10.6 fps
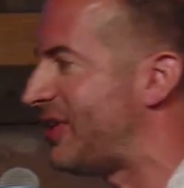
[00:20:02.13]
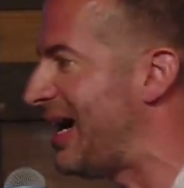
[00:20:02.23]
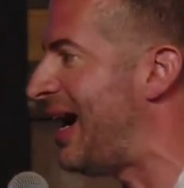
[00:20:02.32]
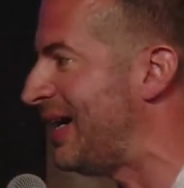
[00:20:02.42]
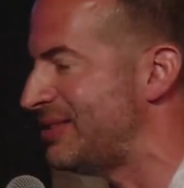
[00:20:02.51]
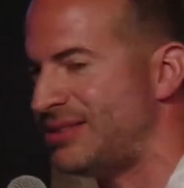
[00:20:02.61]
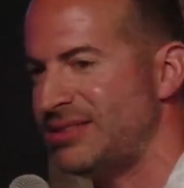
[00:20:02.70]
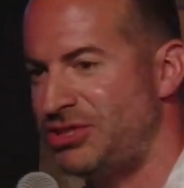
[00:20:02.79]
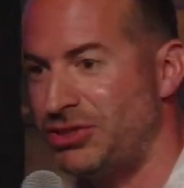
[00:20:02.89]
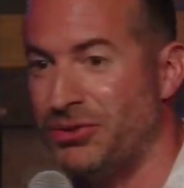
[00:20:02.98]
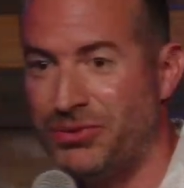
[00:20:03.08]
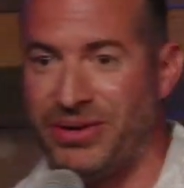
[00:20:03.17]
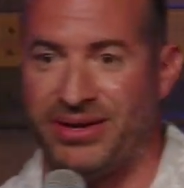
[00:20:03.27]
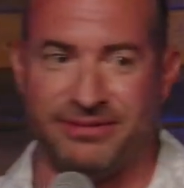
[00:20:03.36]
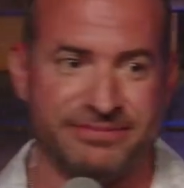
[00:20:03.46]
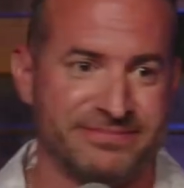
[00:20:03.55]
God's
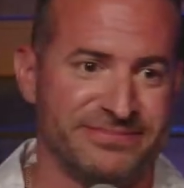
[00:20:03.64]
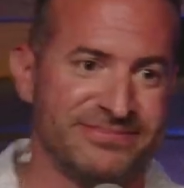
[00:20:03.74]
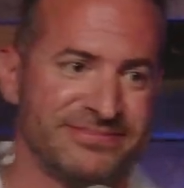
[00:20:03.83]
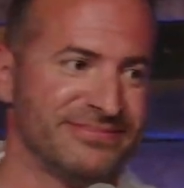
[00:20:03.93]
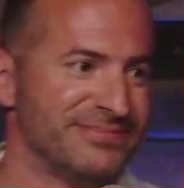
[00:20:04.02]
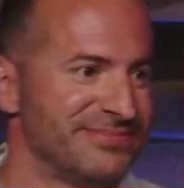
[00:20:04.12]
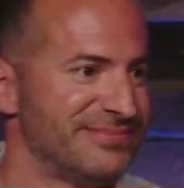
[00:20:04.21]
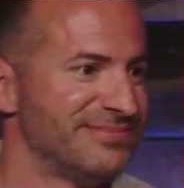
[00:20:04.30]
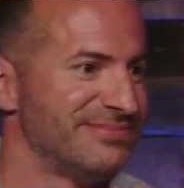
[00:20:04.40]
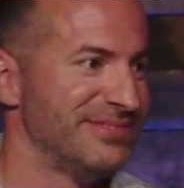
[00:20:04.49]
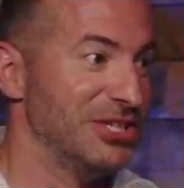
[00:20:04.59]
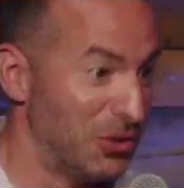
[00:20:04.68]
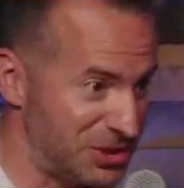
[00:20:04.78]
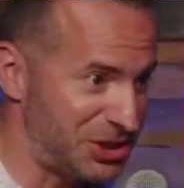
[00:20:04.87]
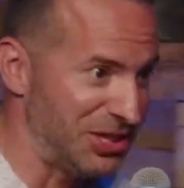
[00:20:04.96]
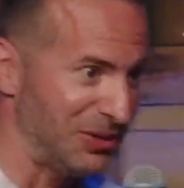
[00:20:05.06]
children. Your
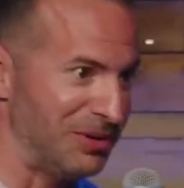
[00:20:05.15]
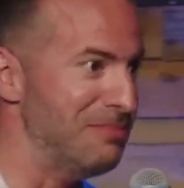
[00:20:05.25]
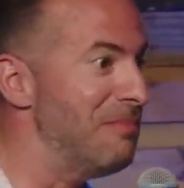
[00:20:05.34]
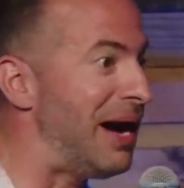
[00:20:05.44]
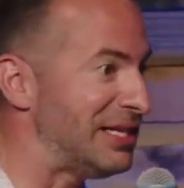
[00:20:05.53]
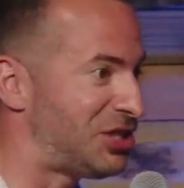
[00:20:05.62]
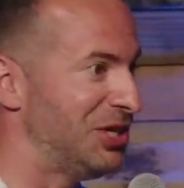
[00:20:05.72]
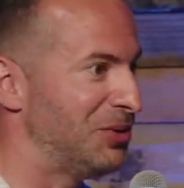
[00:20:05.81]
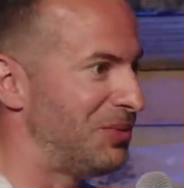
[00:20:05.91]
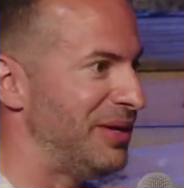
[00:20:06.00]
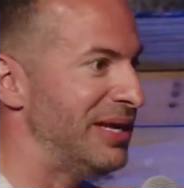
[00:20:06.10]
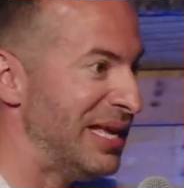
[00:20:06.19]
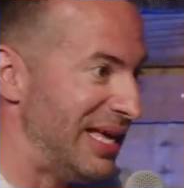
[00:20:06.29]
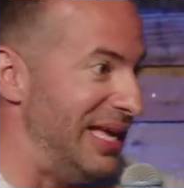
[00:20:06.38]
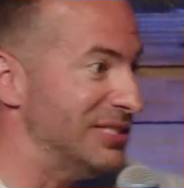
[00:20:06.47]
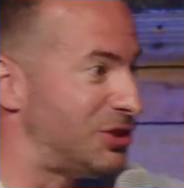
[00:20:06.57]
children, my children,
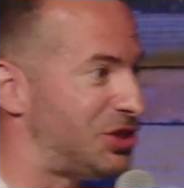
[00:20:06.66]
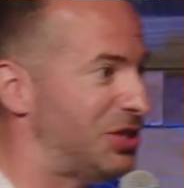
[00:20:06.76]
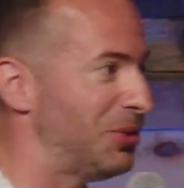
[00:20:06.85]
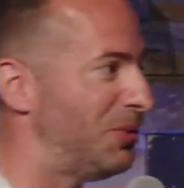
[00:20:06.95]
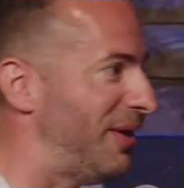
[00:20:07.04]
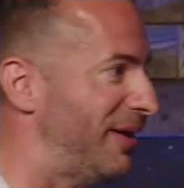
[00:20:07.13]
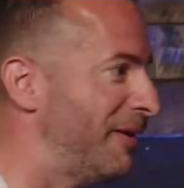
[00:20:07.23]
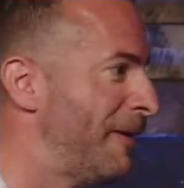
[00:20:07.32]
his children.